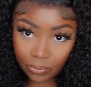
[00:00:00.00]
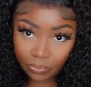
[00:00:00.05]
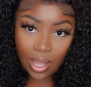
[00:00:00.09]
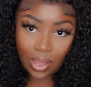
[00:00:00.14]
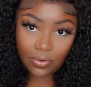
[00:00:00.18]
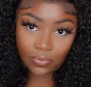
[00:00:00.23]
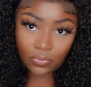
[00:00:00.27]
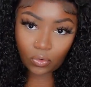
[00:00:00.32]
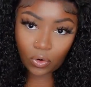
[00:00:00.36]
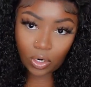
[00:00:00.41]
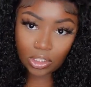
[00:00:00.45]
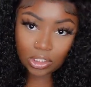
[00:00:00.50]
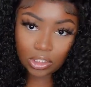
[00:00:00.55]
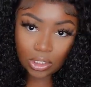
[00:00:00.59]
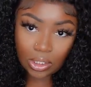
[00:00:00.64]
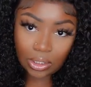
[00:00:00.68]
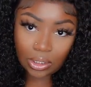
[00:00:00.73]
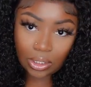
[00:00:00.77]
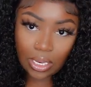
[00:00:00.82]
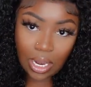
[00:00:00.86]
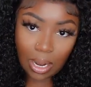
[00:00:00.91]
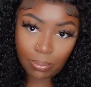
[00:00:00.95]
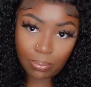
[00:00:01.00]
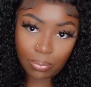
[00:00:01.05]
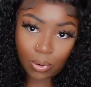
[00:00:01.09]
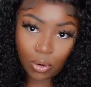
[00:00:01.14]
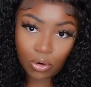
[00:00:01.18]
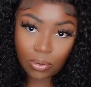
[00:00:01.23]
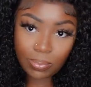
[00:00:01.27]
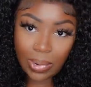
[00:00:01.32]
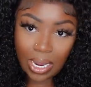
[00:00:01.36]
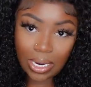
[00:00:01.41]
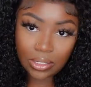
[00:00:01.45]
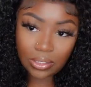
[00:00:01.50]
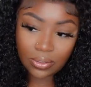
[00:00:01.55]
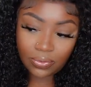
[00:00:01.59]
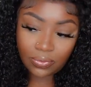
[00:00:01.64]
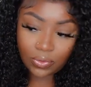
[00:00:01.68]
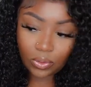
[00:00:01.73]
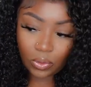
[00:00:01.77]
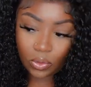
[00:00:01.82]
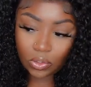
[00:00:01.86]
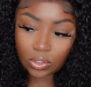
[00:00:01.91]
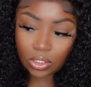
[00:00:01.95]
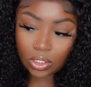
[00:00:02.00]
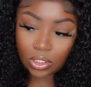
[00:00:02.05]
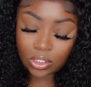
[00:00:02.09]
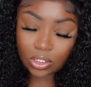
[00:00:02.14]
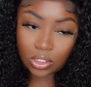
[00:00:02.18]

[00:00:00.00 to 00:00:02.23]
unfortunately I broke my diffuser,